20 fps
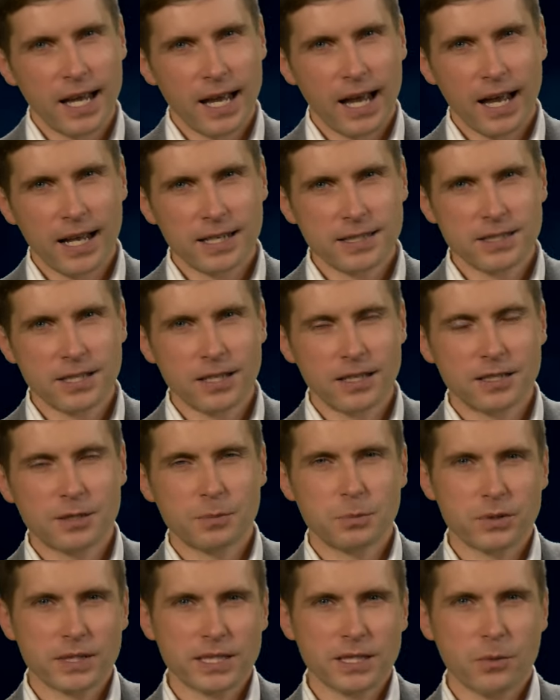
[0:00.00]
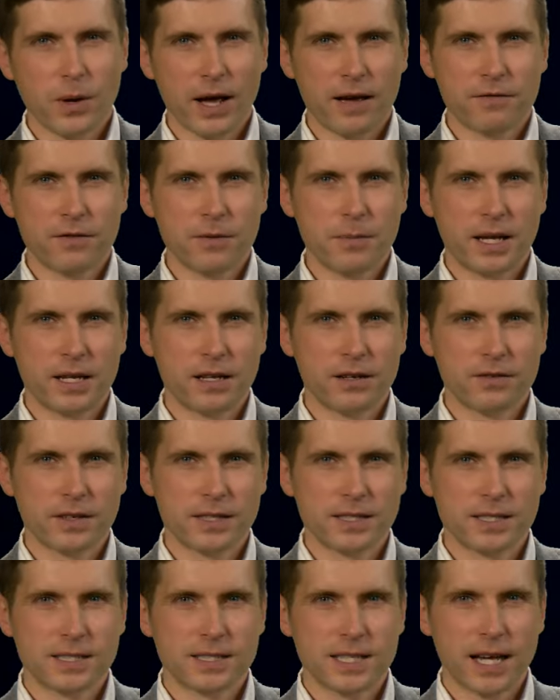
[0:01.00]
It has turned pretty wet for many of
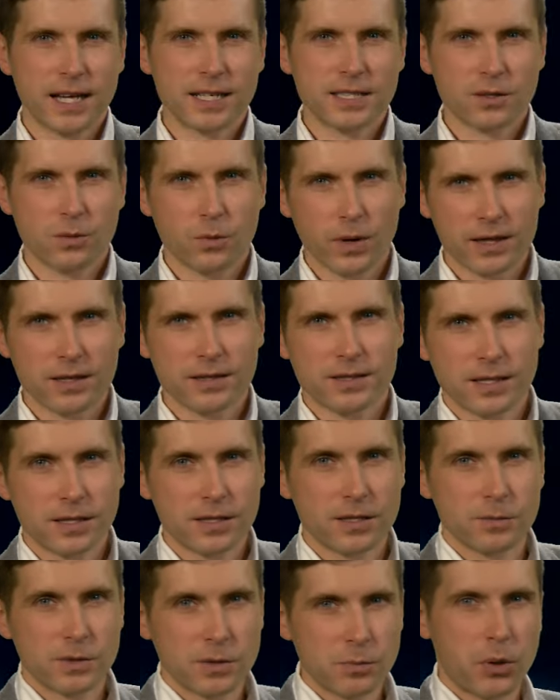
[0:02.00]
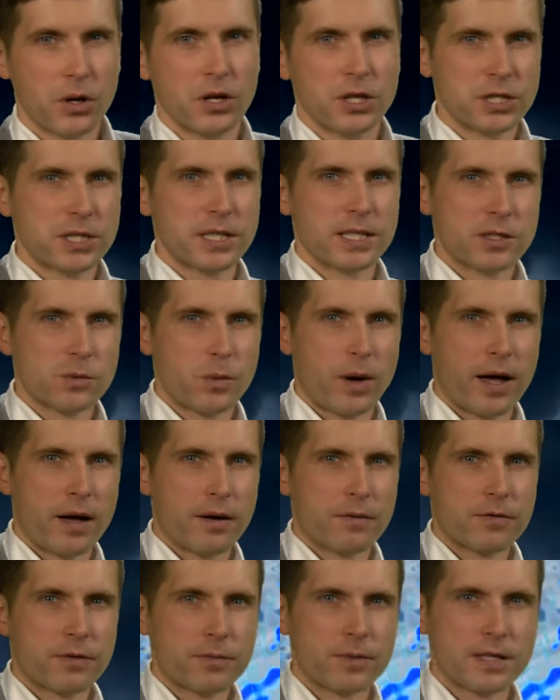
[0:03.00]
us today as a weather system's pushed its way
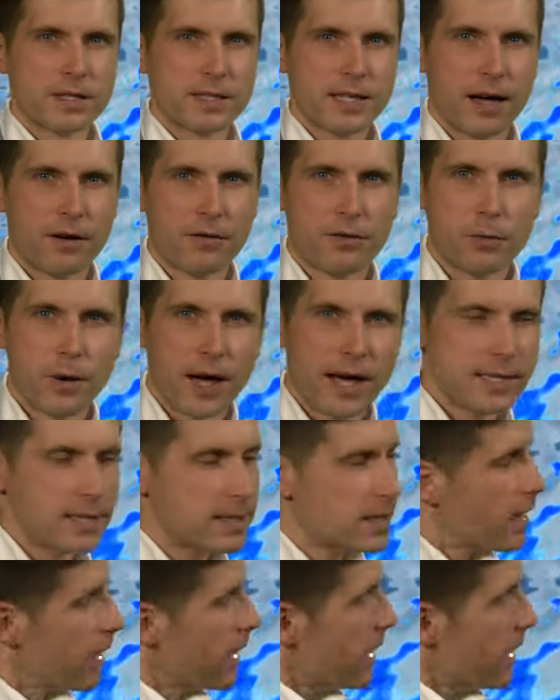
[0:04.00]
up from the southwest.